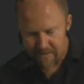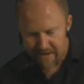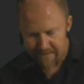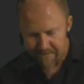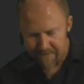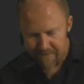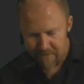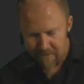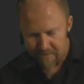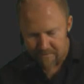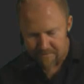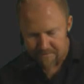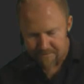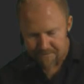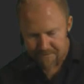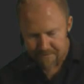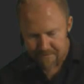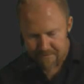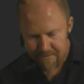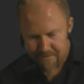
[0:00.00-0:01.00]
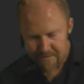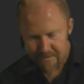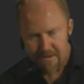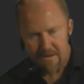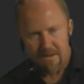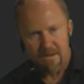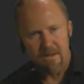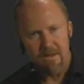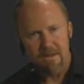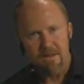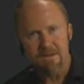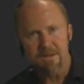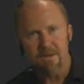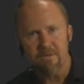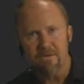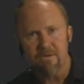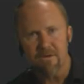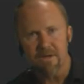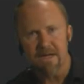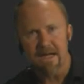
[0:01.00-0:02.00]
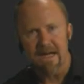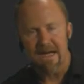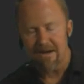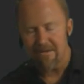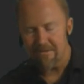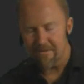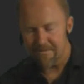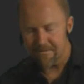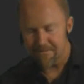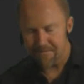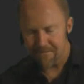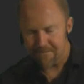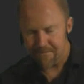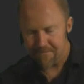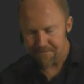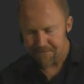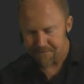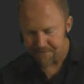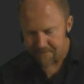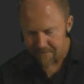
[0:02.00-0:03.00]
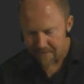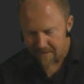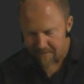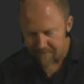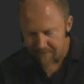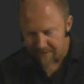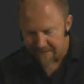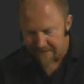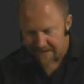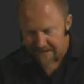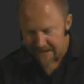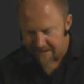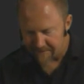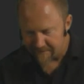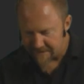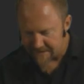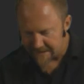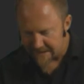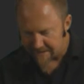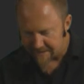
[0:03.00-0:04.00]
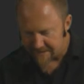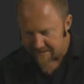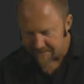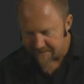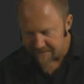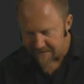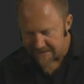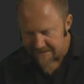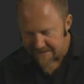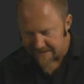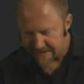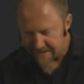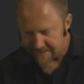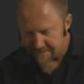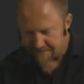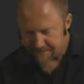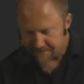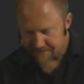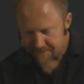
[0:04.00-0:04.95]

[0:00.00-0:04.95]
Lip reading: waveform. So we've got now... bring the level down to fit in,